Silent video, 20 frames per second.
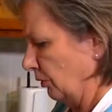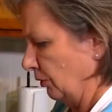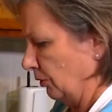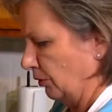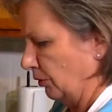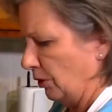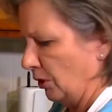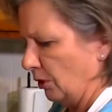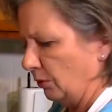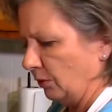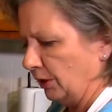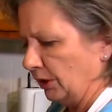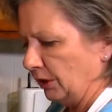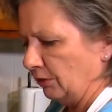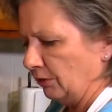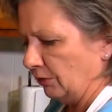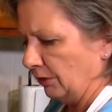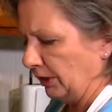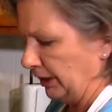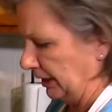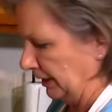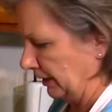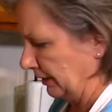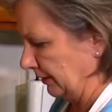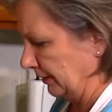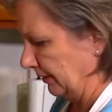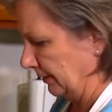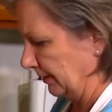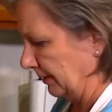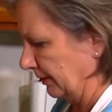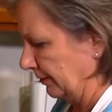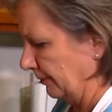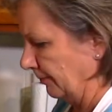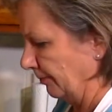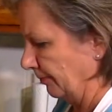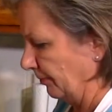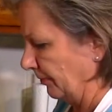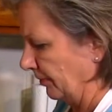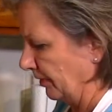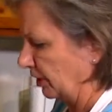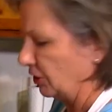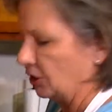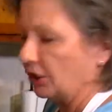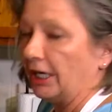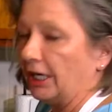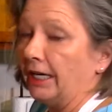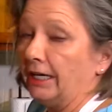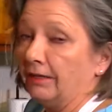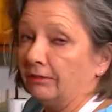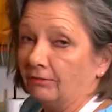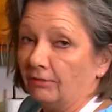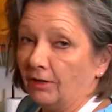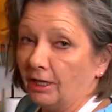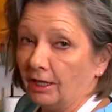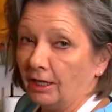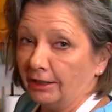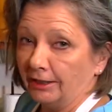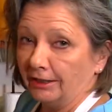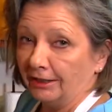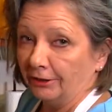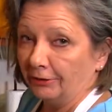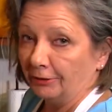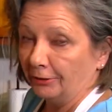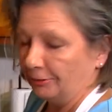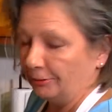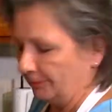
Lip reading: no ingredients that you can't find here.